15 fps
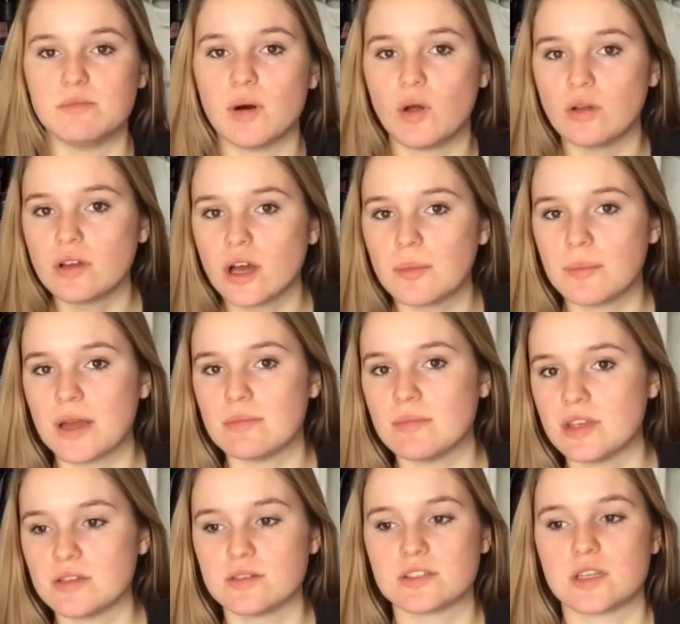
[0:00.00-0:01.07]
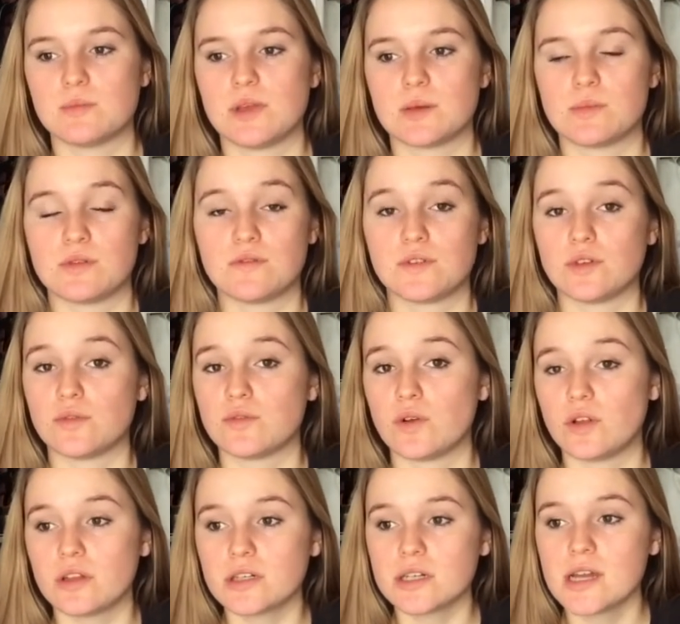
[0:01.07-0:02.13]
bulk up my meals and make me feel
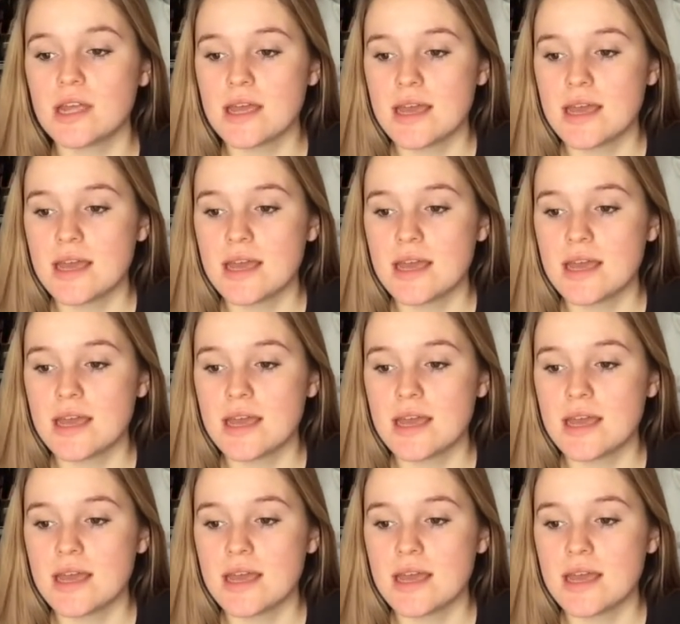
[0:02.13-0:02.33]
fuller.